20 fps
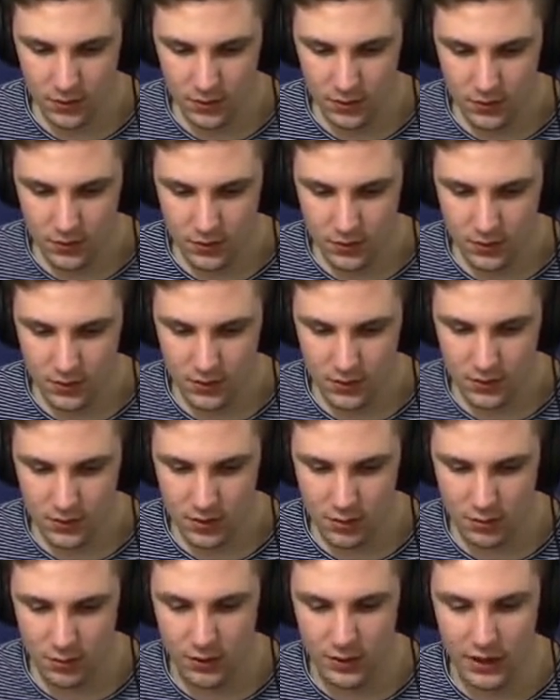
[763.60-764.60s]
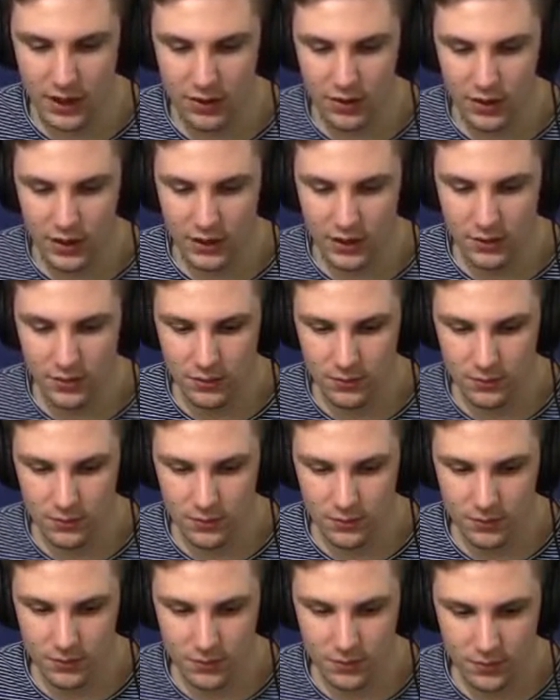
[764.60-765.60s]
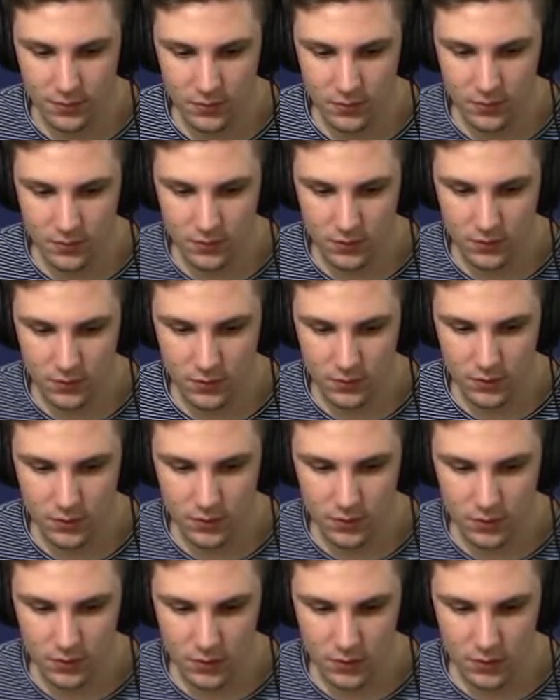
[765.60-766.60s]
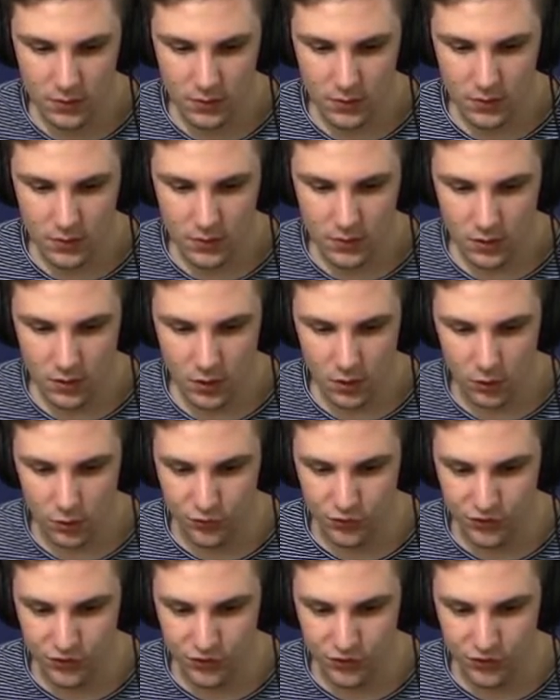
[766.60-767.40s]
Joel! Come on, Ellie. Shit, here they come.